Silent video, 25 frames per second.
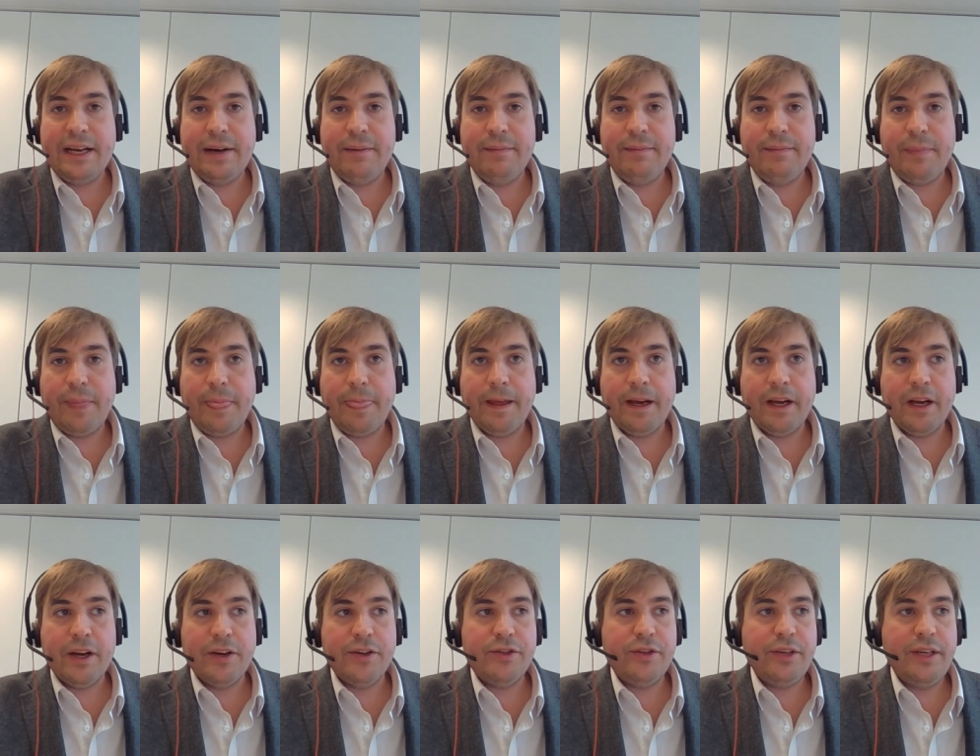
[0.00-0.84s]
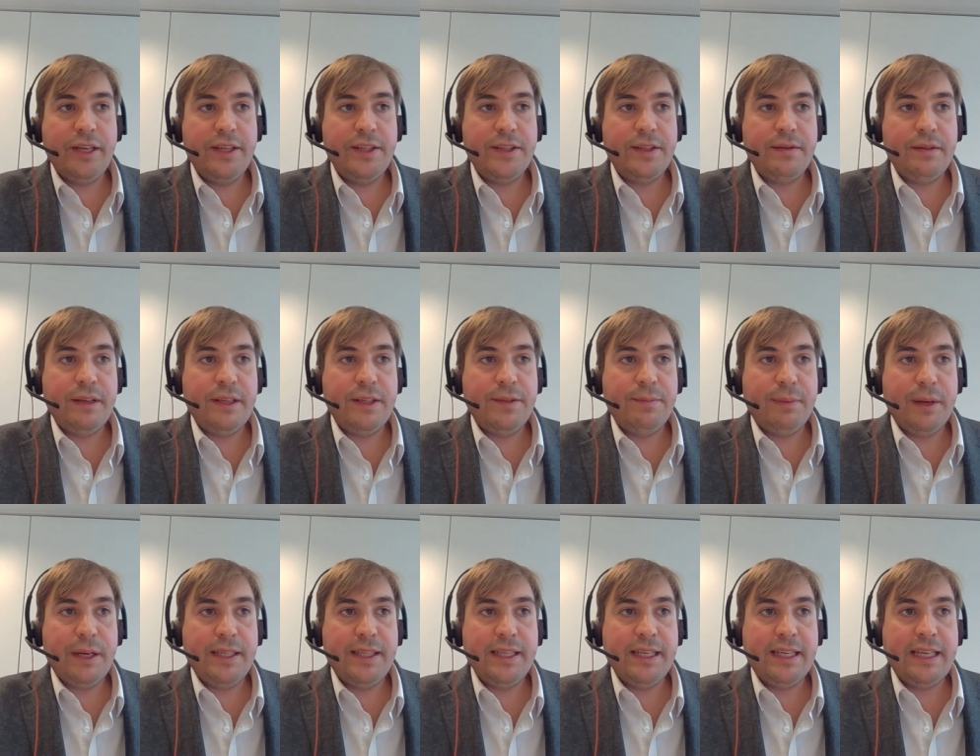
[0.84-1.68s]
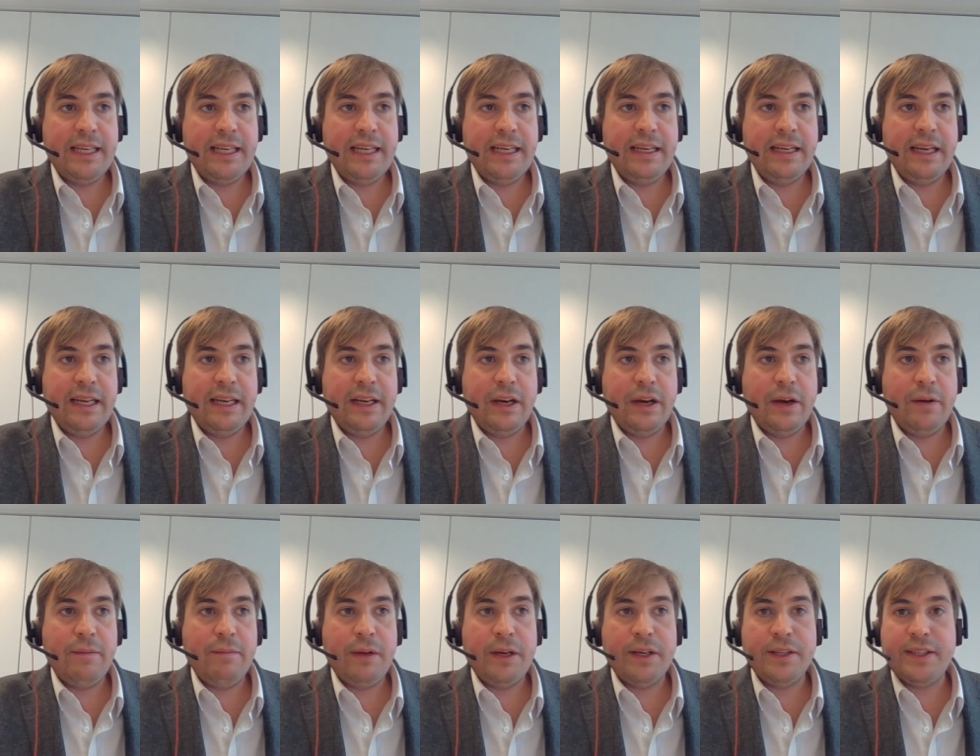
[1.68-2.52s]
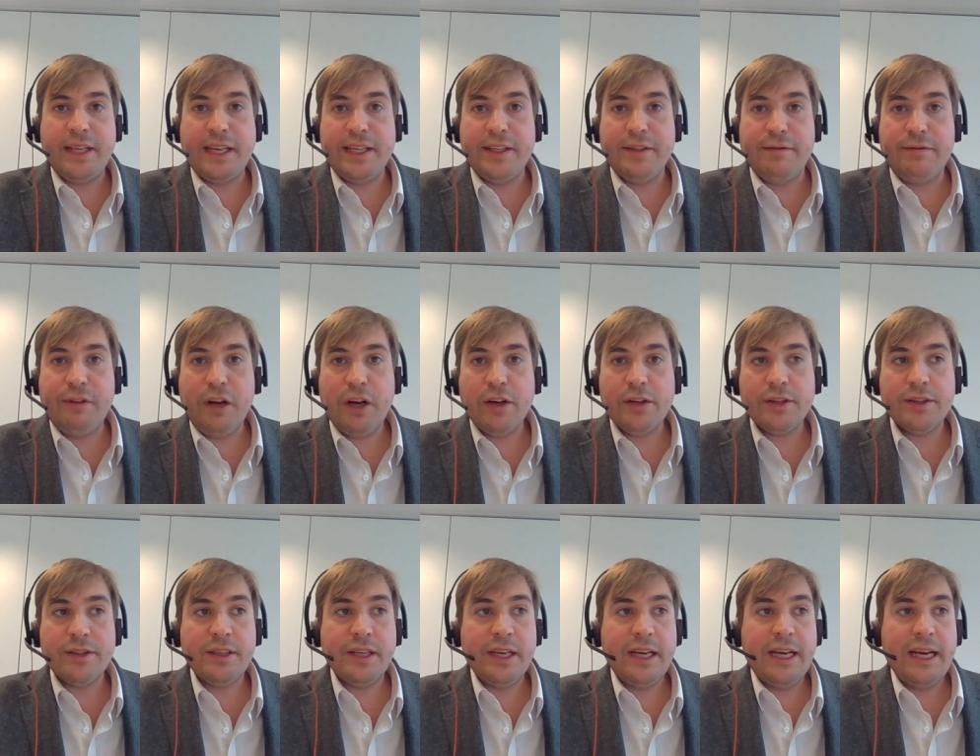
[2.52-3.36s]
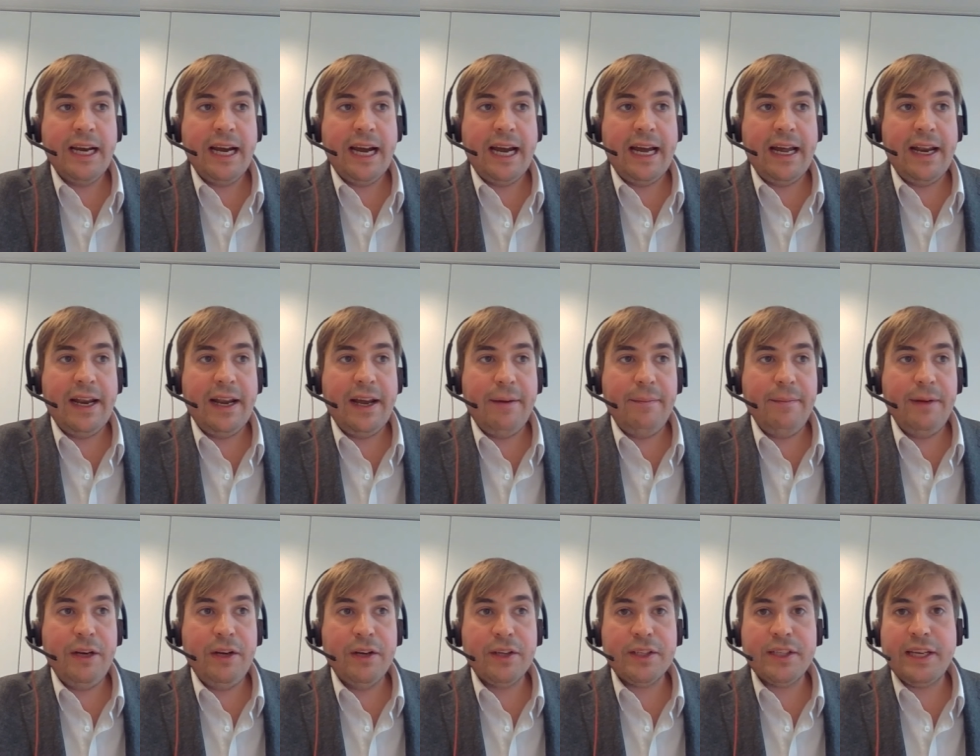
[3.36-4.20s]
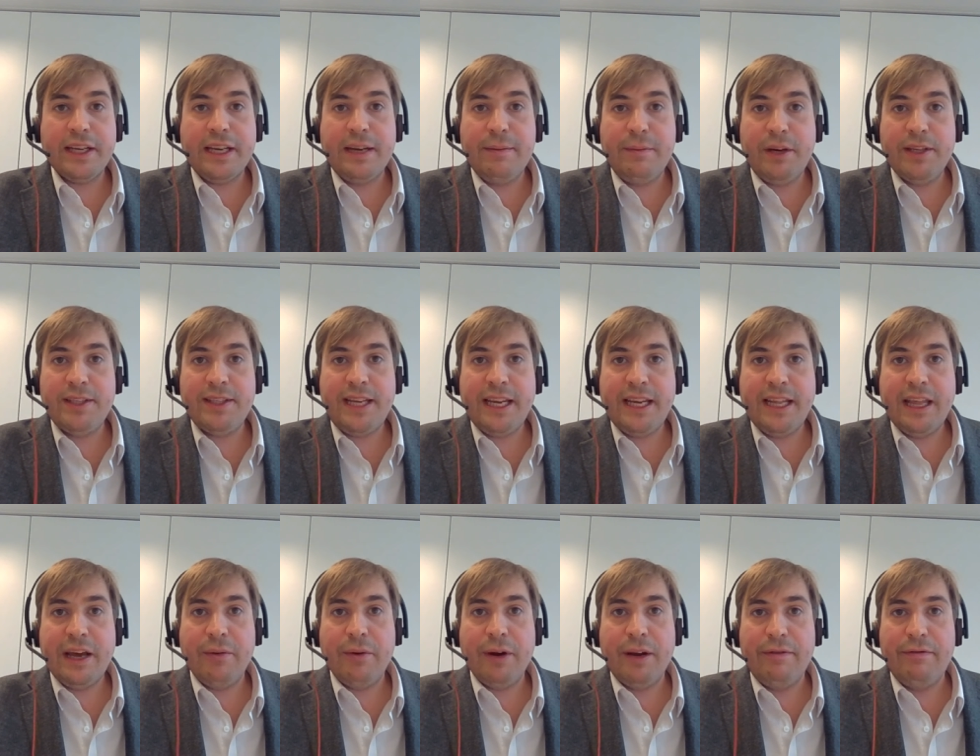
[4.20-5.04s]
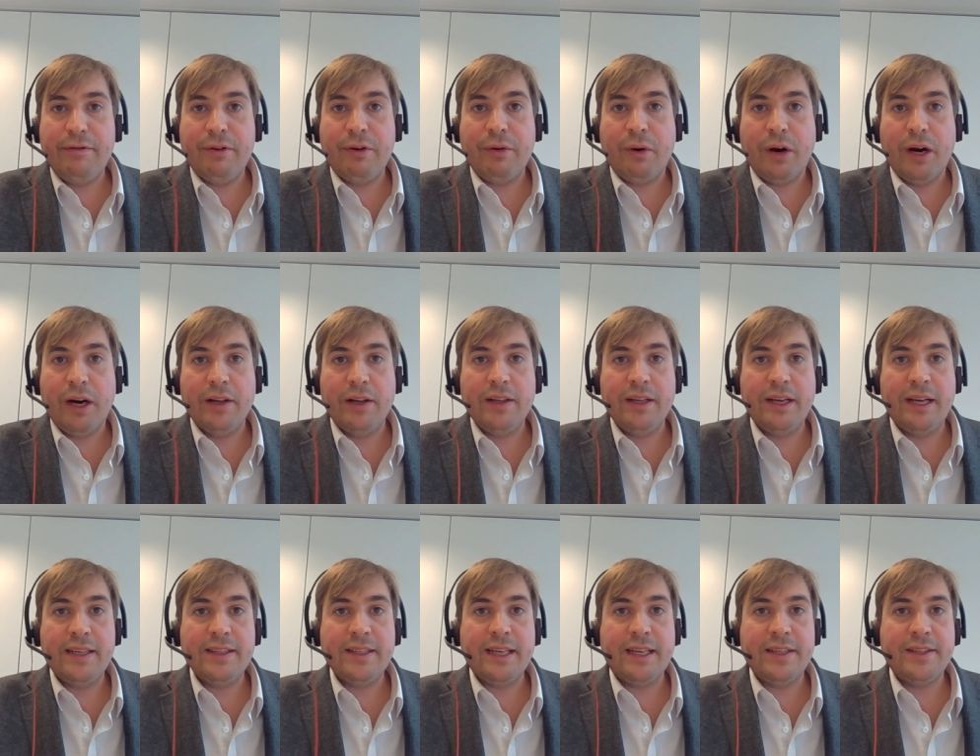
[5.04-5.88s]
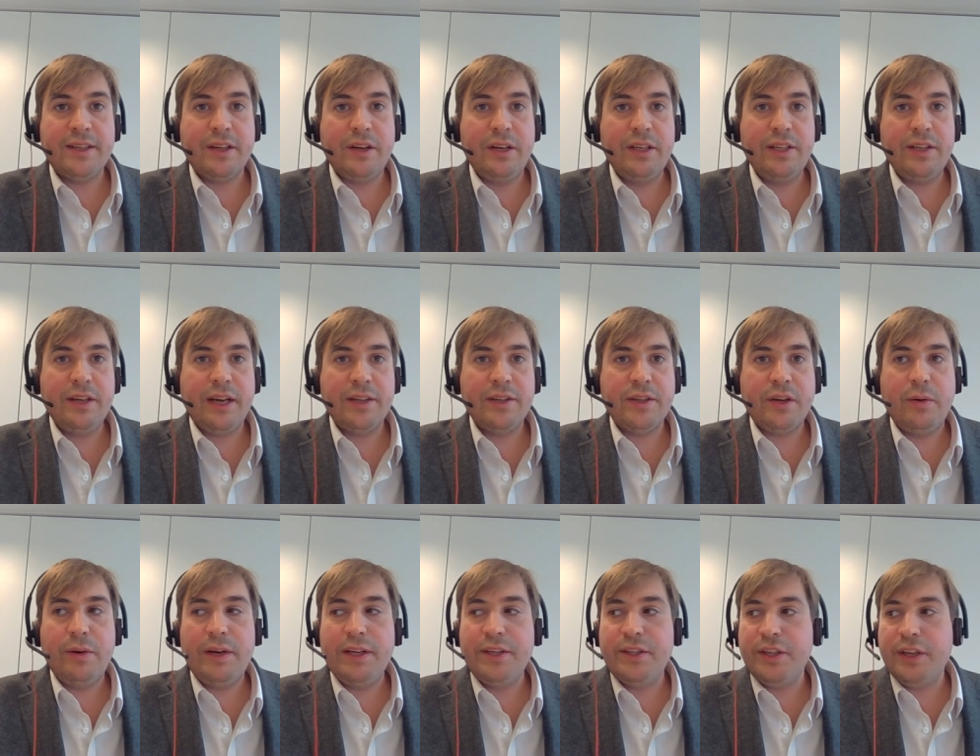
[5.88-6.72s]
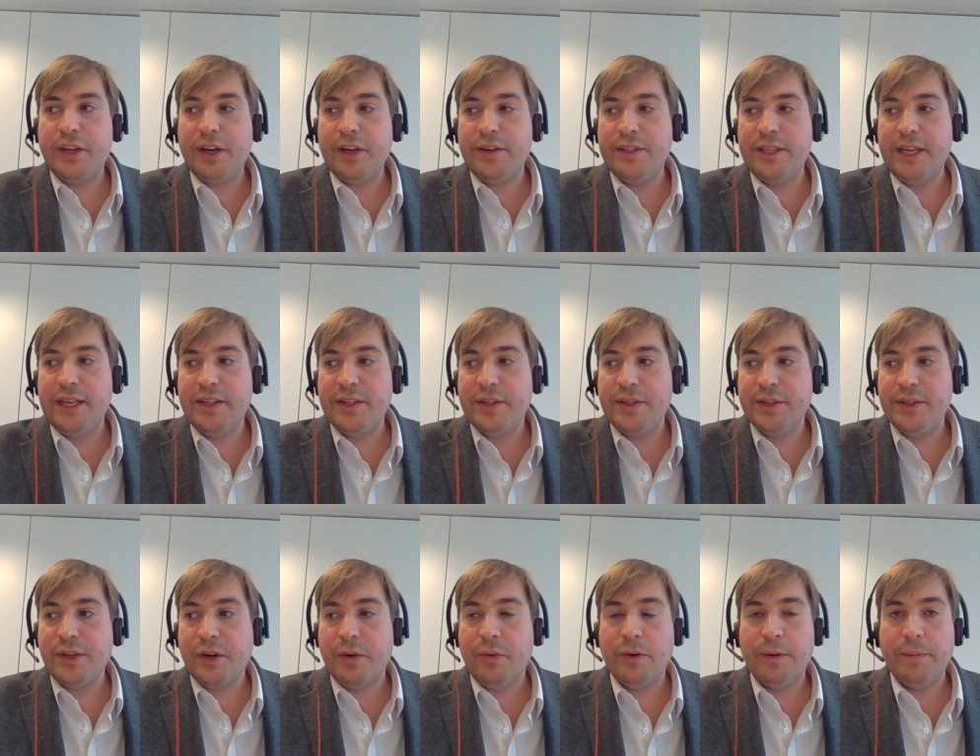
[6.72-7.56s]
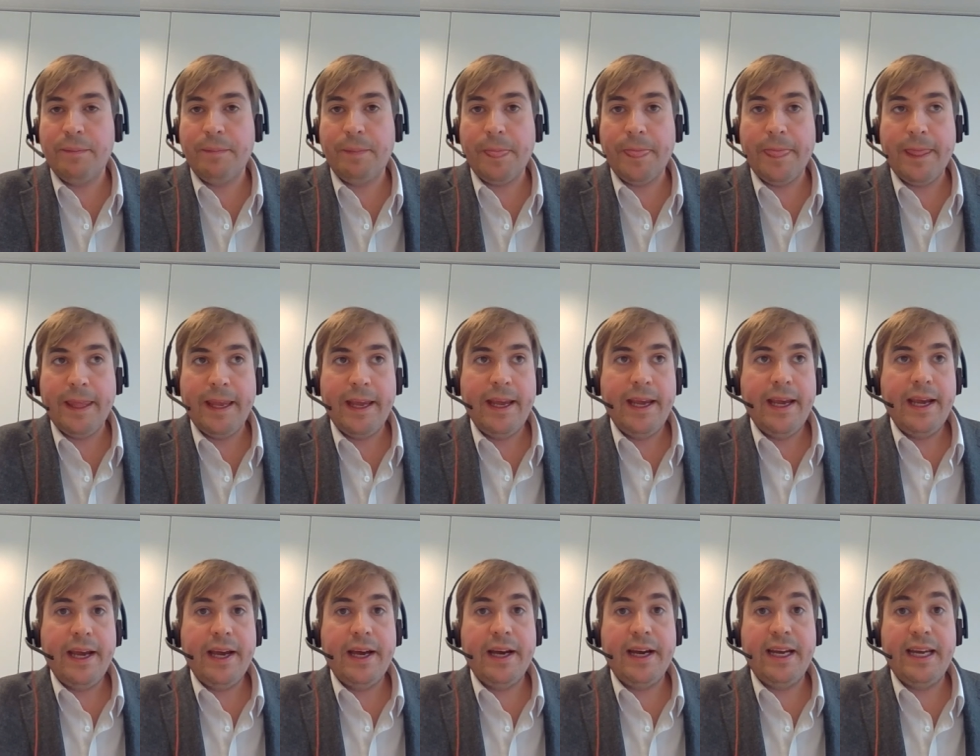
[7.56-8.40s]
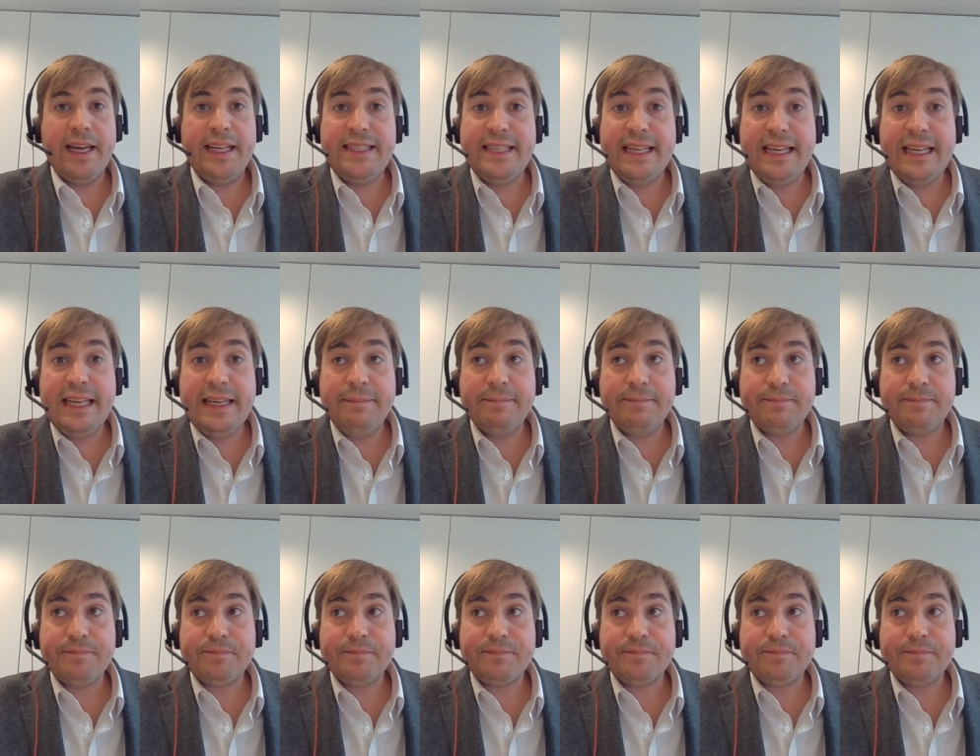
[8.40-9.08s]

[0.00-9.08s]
um, the country is is politically in a in a state of flux, and um, it looks like it might stay that way for a while as as coalition, as coalition negotiations go on. Uh, Italy